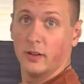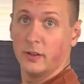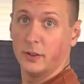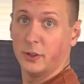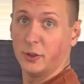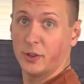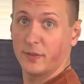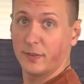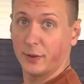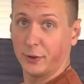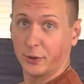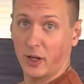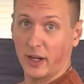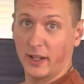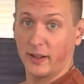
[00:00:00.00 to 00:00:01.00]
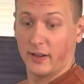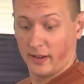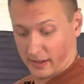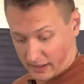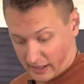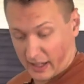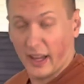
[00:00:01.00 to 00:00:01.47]
So you have the dreaded
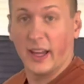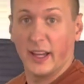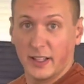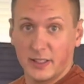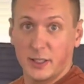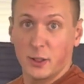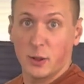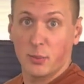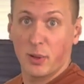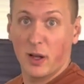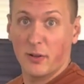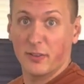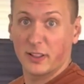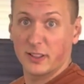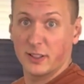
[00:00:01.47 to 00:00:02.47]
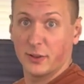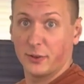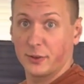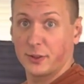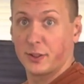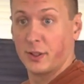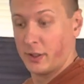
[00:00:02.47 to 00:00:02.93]
anterior pelvic
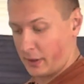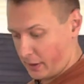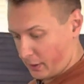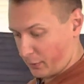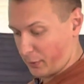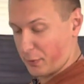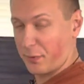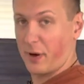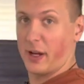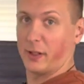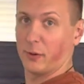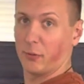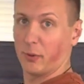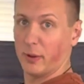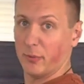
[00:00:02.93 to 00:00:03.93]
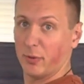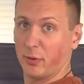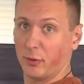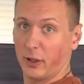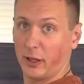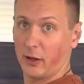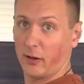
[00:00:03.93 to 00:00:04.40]
tilt, where you find your rib
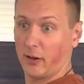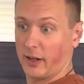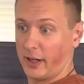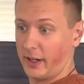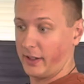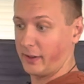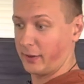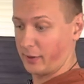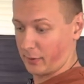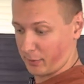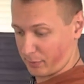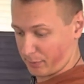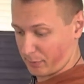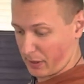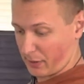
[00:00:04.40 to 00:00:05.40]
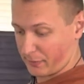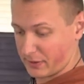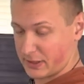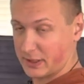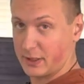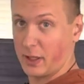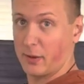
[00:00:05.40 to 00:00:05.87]
flaring and your pelvis
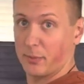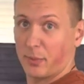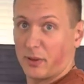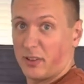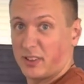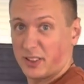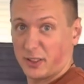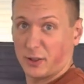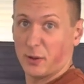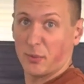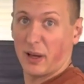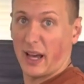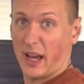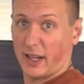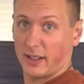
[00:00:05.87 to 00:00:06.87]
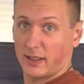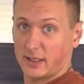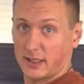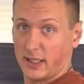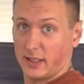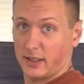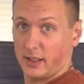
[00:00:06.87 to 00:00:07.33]
dump, but also your back
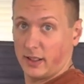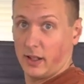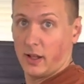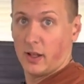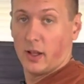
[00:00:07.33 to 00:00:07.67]
extended.